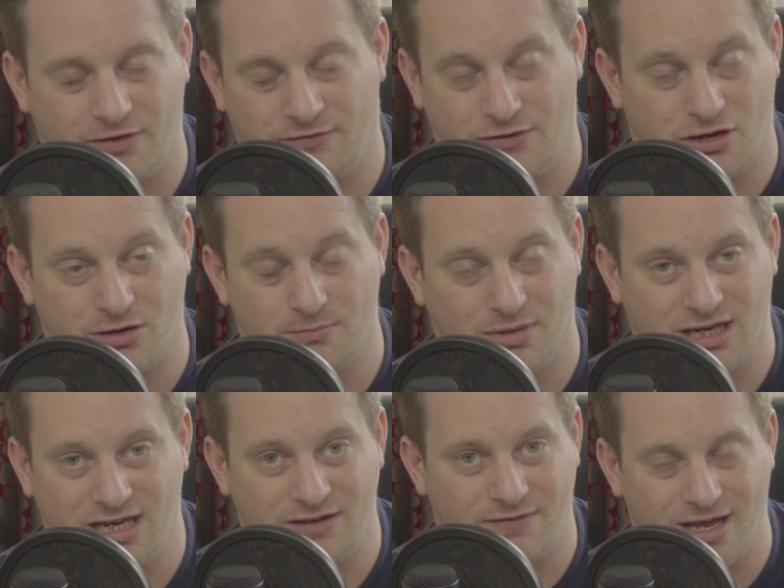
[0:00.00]
if you can
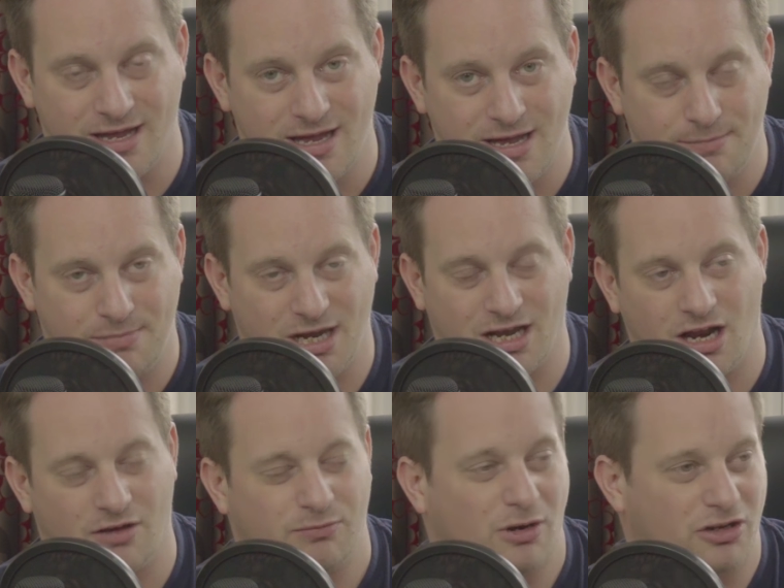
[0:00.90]
believe it, big enough.